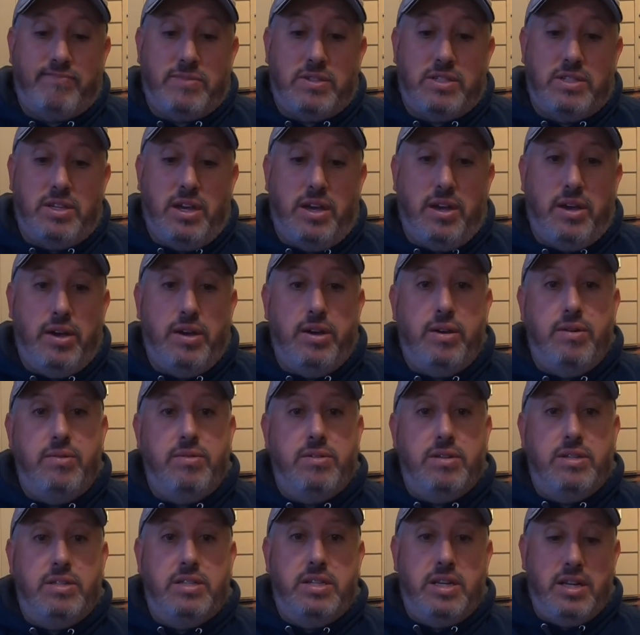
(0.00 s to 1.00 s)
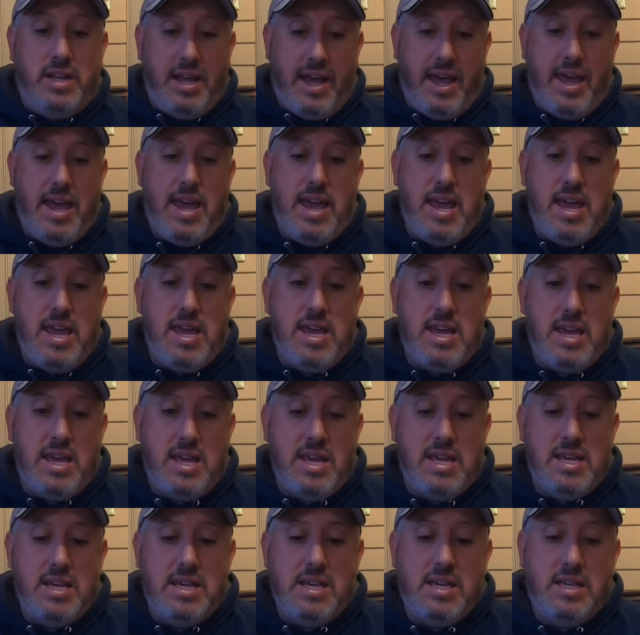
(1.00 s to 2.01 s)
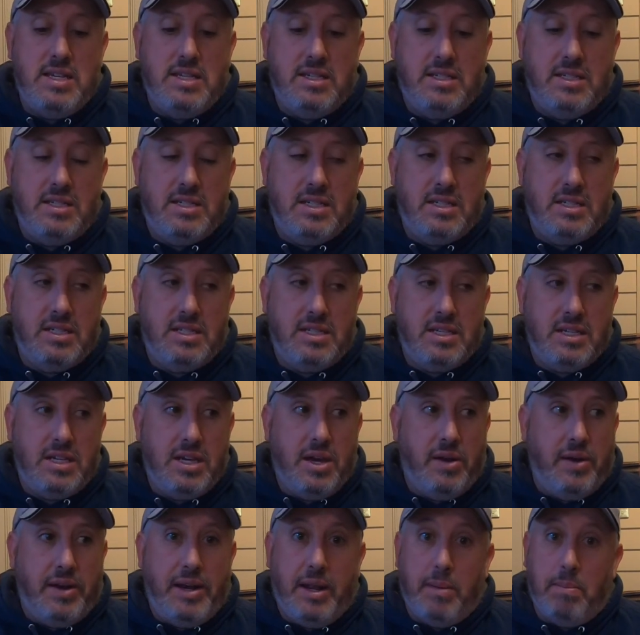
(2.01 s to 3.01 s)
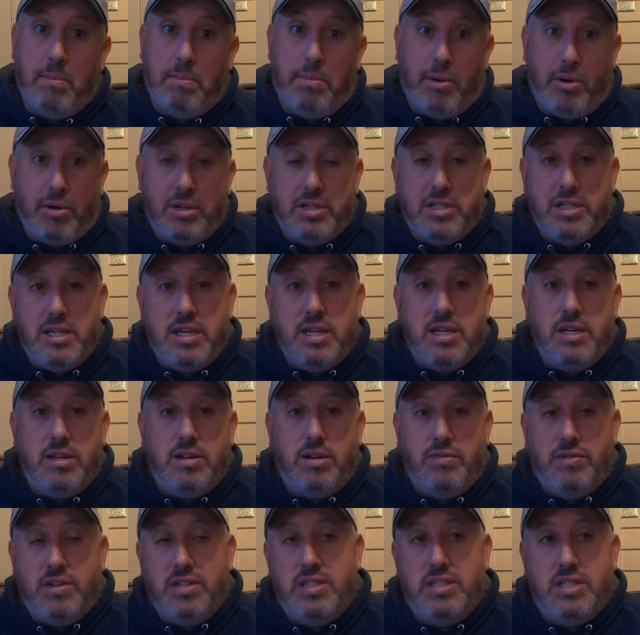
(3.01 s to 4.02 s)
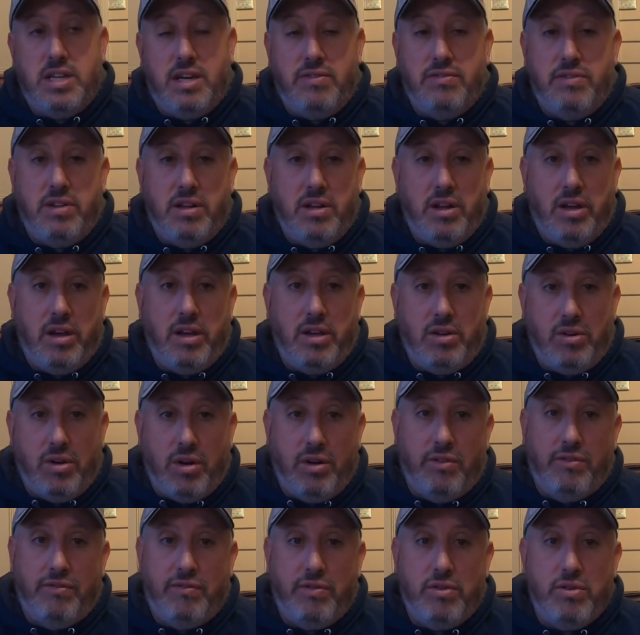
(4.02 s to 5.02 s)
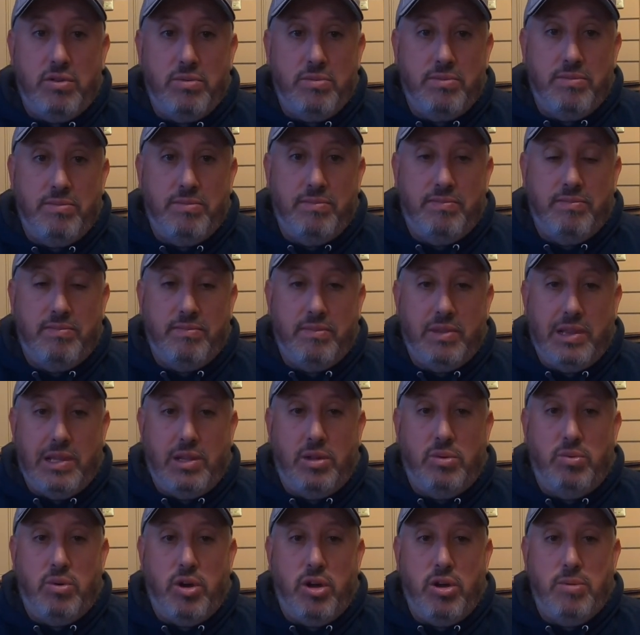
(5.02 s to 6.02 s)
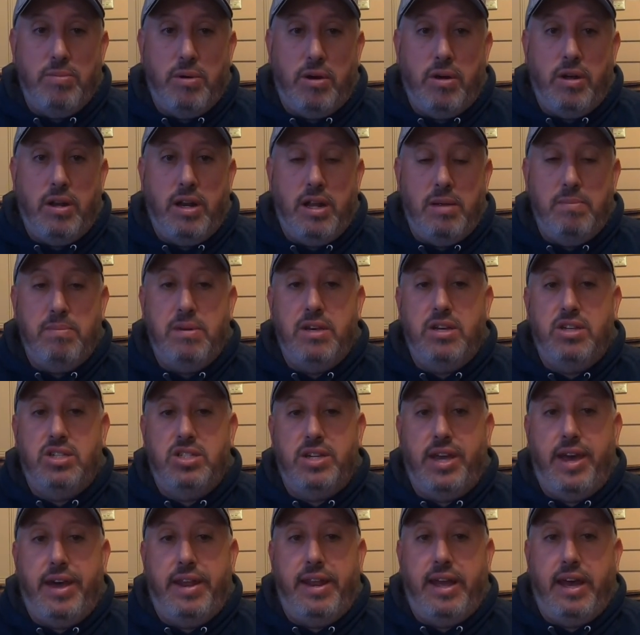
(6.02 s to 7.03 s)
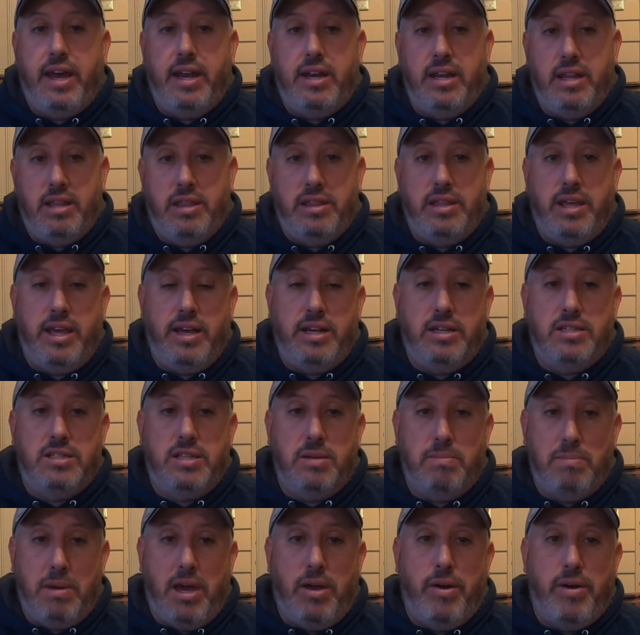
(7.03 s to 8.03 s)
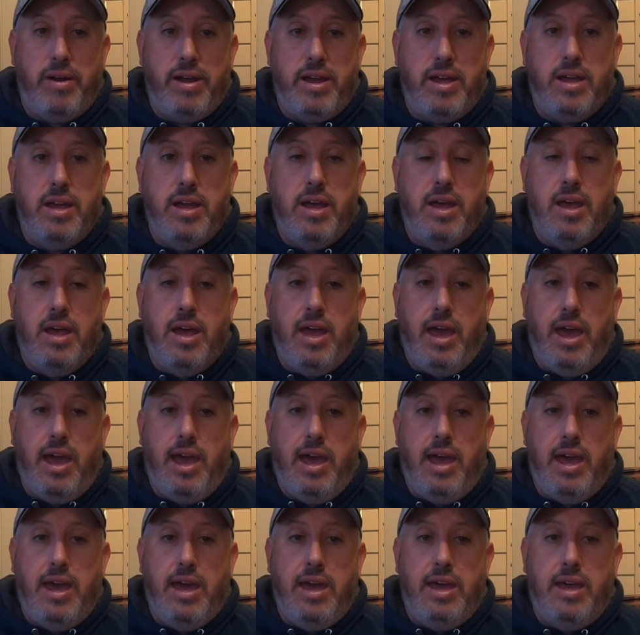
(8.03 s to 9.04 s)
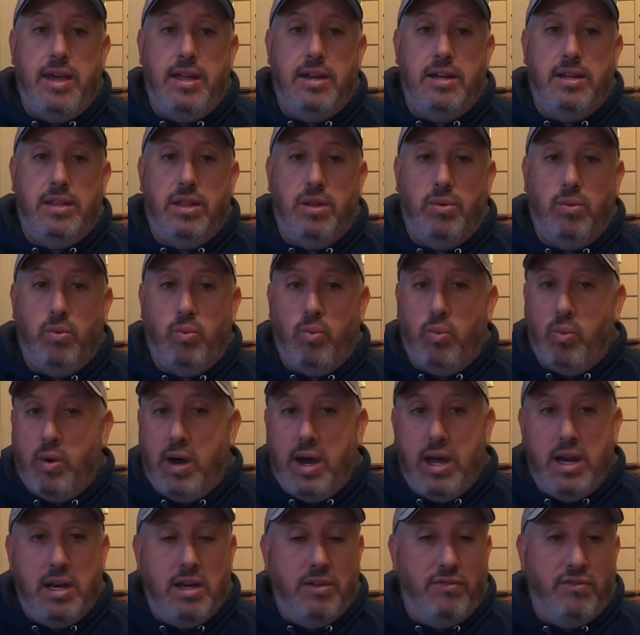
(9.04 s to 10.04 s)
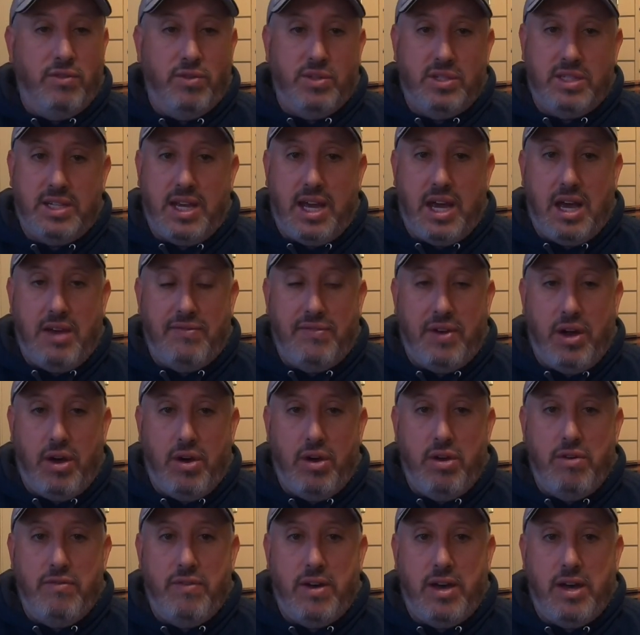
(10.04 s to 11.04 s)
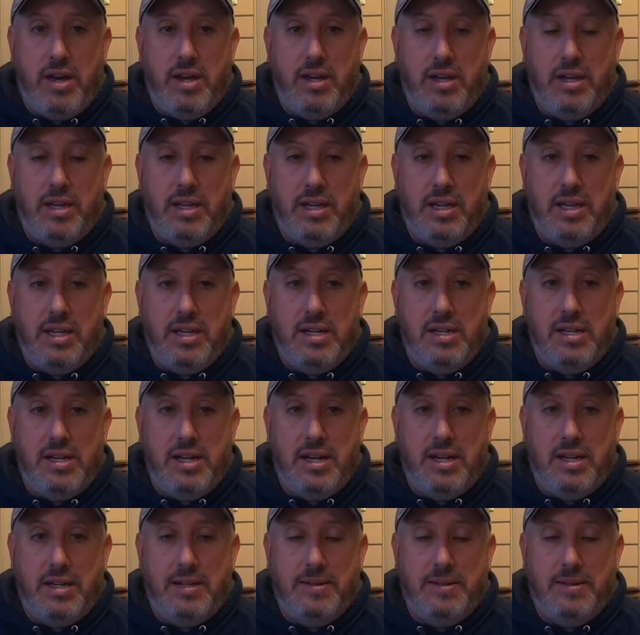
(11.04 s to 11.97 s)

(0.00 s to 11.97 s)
So today is, an unboxing of the stuff that I got from Little Robot. A big shout out and a thanks to Perry and the wonderful staff over in